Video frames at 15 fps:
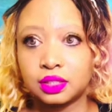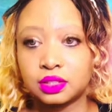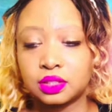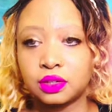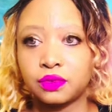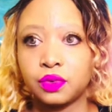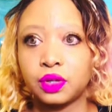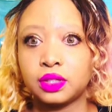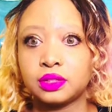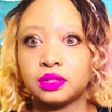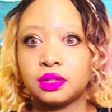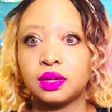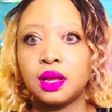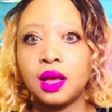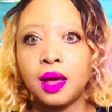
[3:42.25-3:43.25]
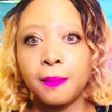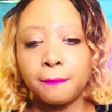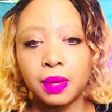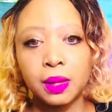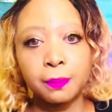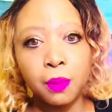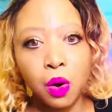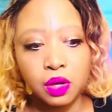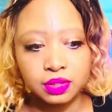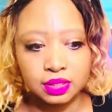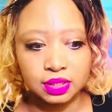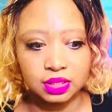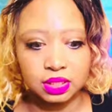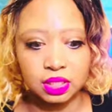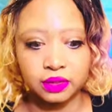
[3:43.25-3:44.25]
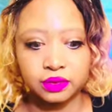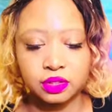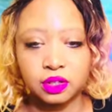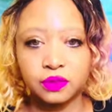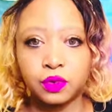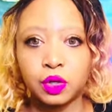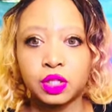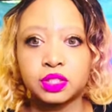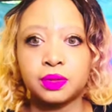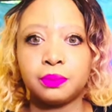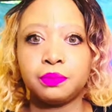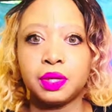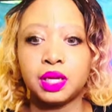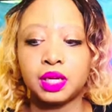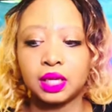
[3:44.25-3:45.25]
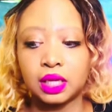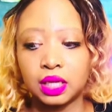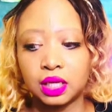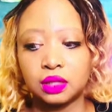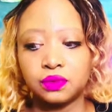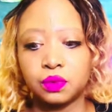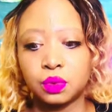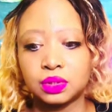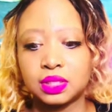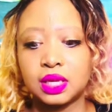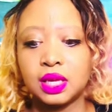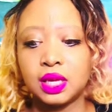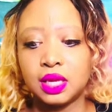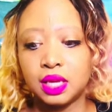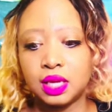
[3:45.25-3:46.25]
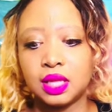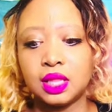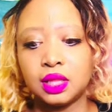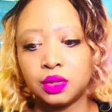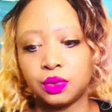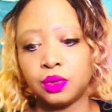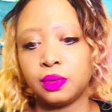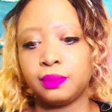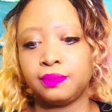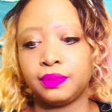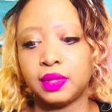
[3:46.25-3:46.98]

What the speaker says: She's going to focus on being positive. She's going to focus on being a healing force in the group.